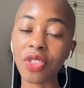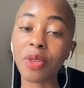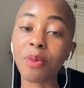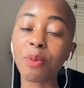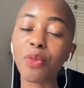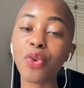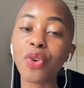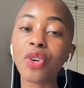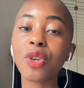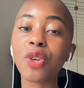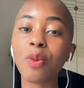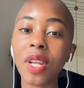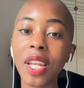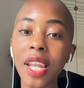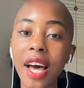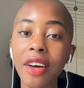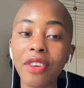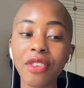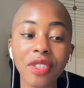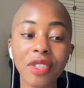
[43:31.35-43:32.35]
the more you
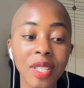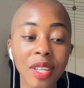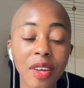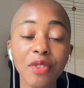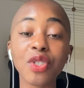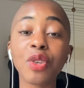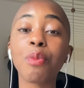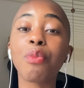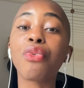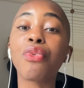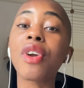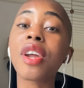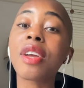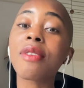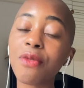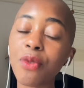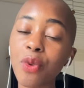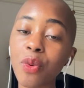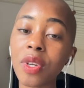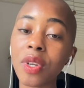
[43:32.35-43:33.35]
allow yourself to bring
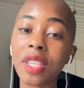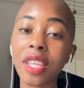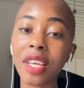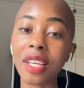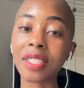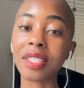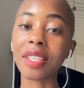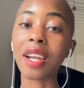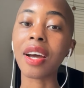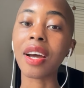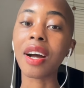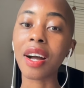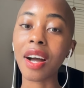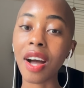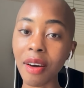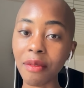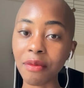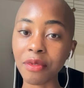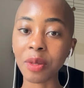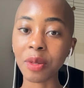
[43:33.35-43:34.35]
forward things that are
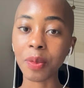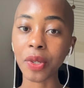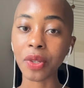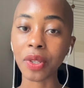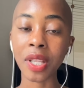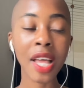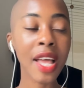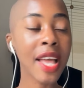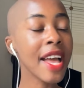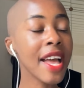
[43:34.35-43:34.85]
uncomfortable